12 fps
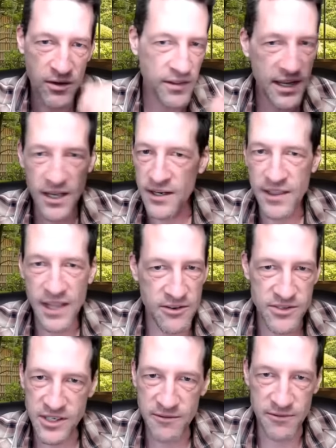they got a
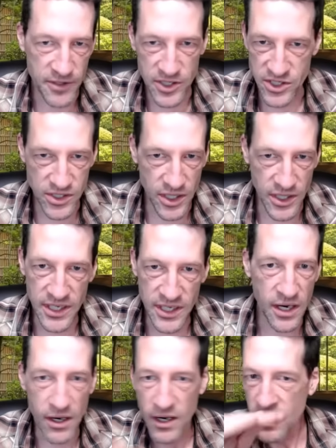thousand different versions on
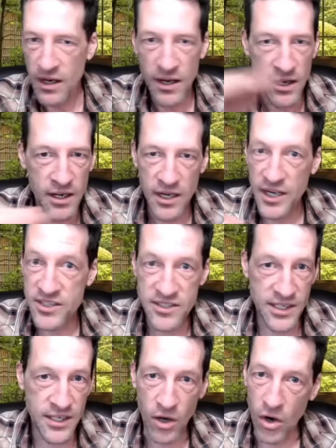there. It's
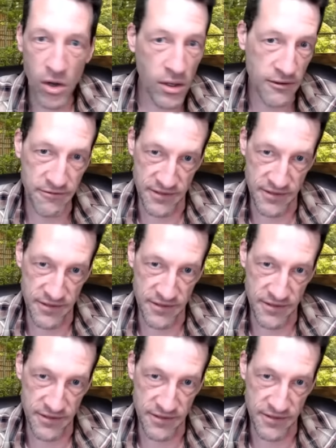in all of